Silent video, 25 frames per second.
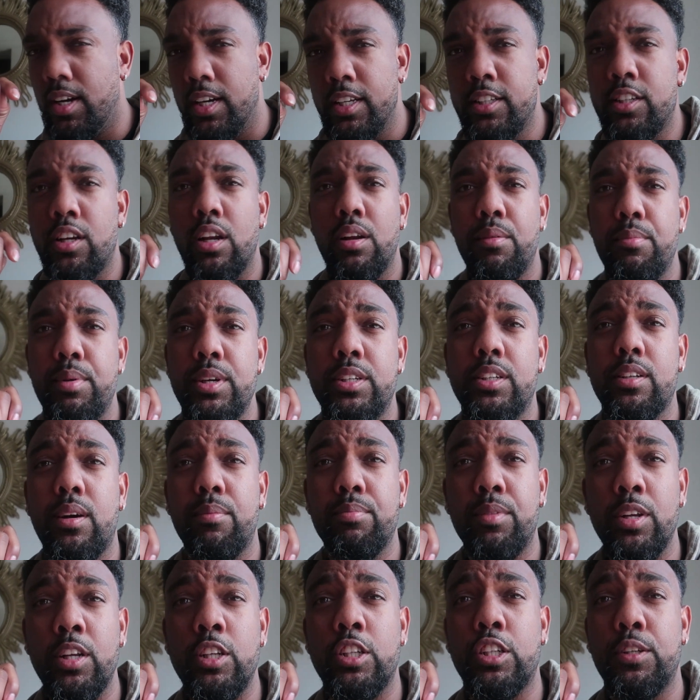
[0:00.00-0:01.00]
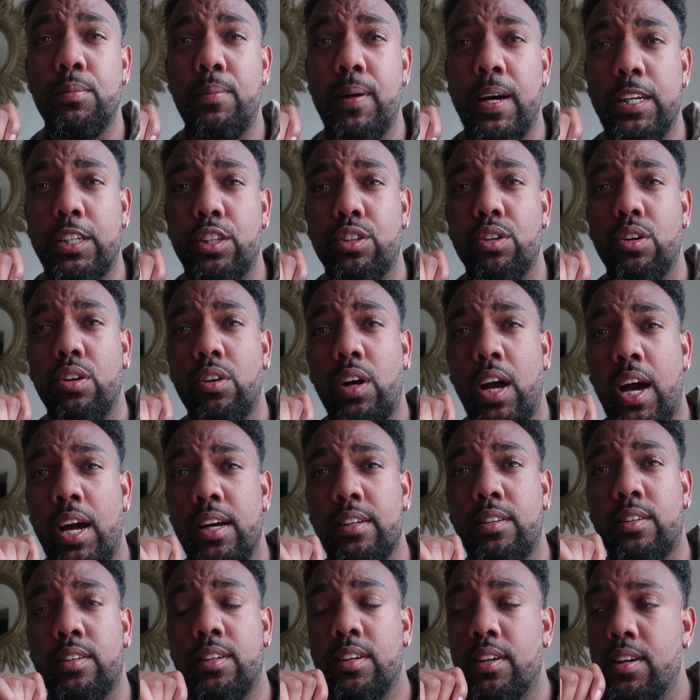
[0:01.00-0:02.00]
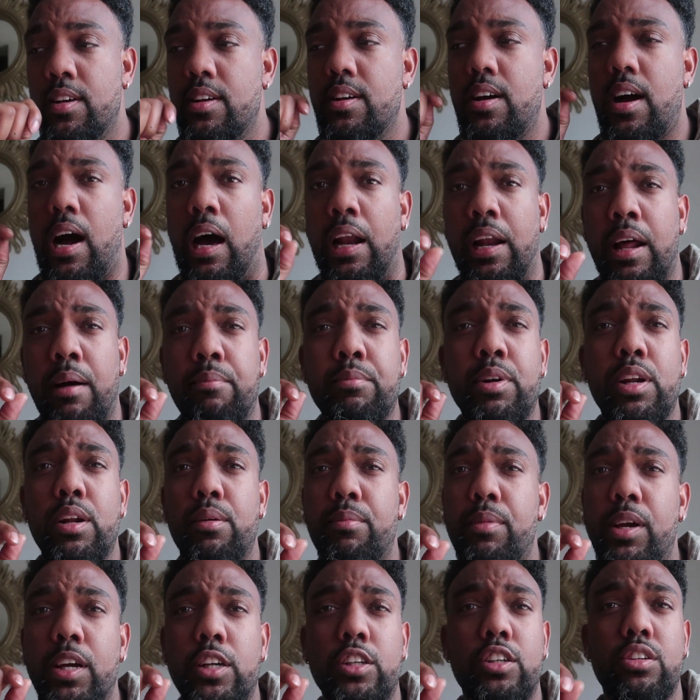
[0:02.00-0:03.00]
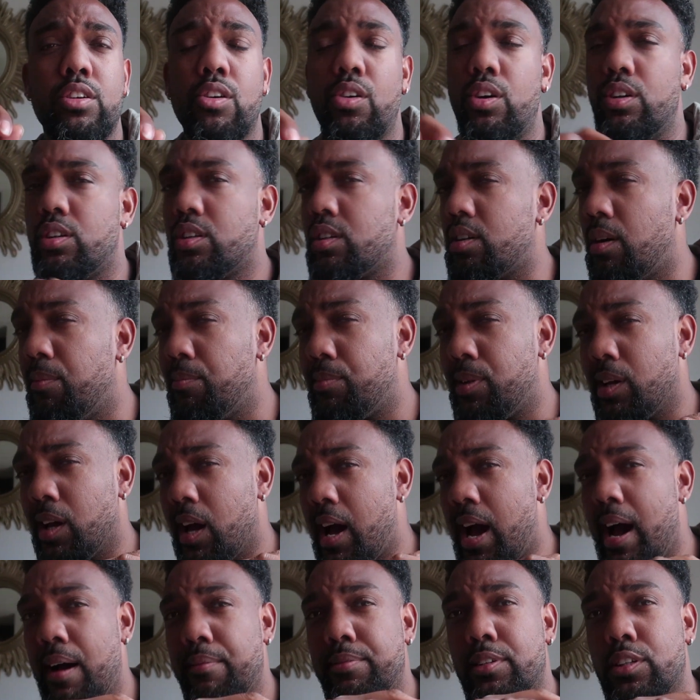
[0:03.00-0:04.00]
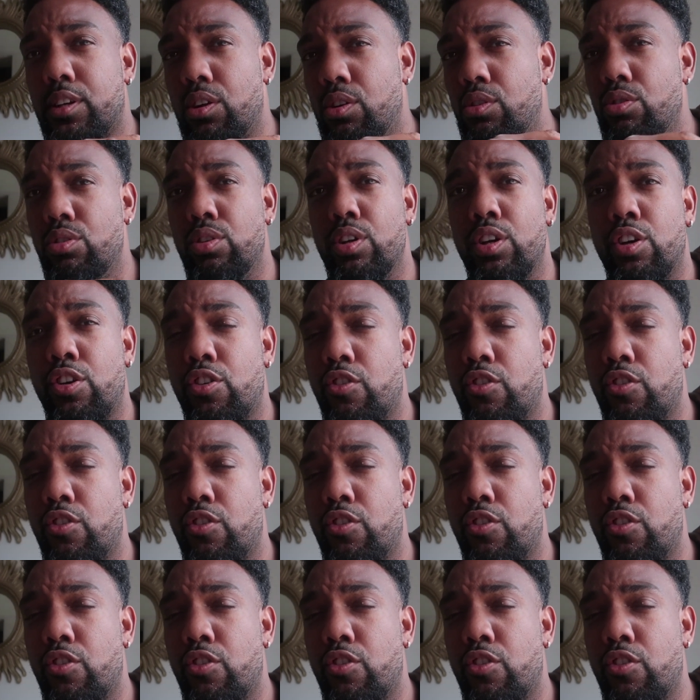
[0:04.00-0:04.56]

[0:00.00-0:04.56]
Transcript: It's going to be something special, guys. And I'm going to make sure it's something absolutely